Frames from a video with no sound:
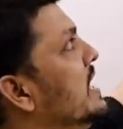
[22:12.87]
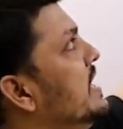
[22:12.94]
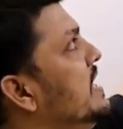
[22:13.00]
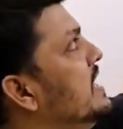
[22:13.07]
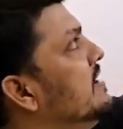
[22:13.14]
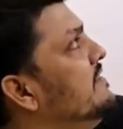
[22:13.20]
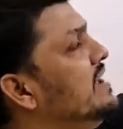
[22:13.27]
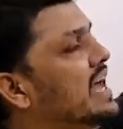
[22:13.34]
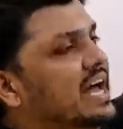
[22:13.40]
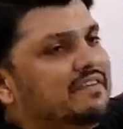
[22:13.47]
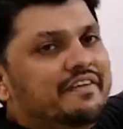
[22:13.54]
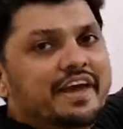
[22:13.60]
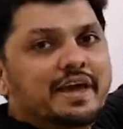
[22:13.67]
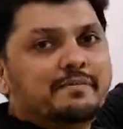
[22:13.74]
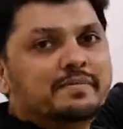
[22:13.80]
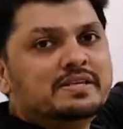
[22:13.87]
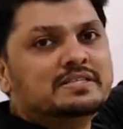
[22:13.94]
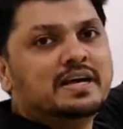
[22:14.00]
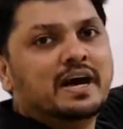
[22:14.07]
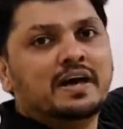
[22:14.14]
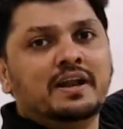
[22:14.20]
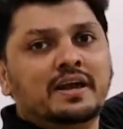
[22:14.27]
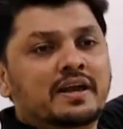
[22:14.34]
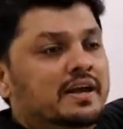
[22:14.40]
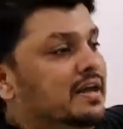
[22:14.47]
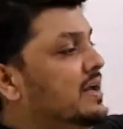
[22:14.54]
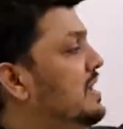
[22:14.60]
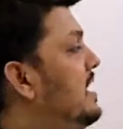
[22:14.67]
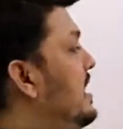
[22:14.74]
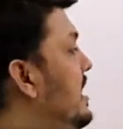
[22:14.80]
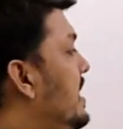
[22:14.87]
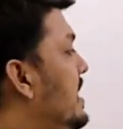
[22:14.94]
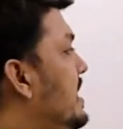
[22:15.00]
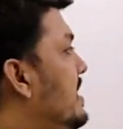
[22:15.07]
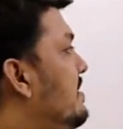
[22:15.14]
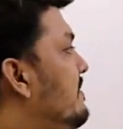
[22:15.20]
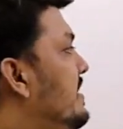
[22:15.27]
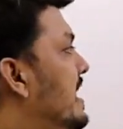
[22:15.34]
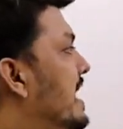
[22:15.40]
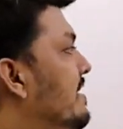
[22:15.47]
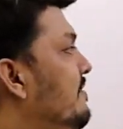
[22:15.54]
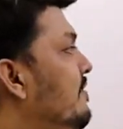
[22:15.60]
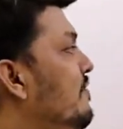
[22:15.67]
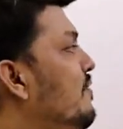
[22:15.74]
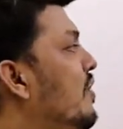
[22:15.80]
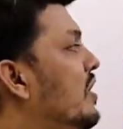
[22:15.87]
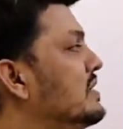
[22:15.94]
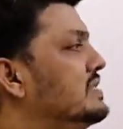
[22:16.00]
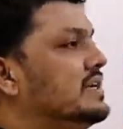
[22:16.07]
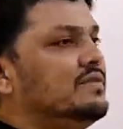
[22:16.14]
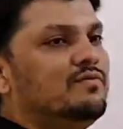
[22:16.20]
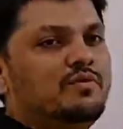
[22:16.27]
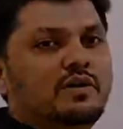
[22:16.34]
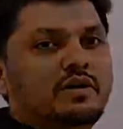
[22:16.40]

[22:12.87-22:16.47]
Here we have am is are, here we have was and